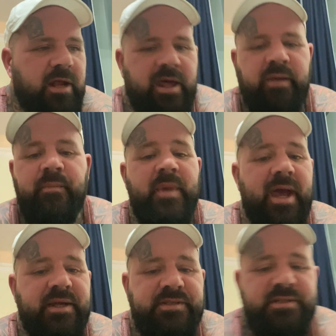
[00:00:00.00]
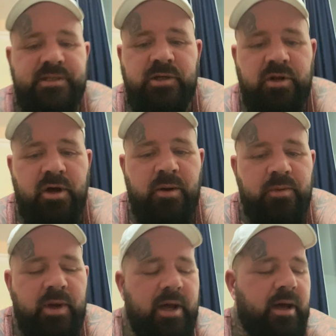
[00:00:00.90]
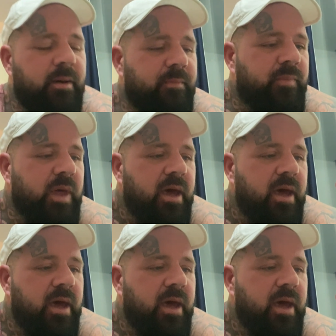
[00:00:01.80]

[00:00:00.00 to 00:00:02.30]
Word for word: they miss, you know. Um,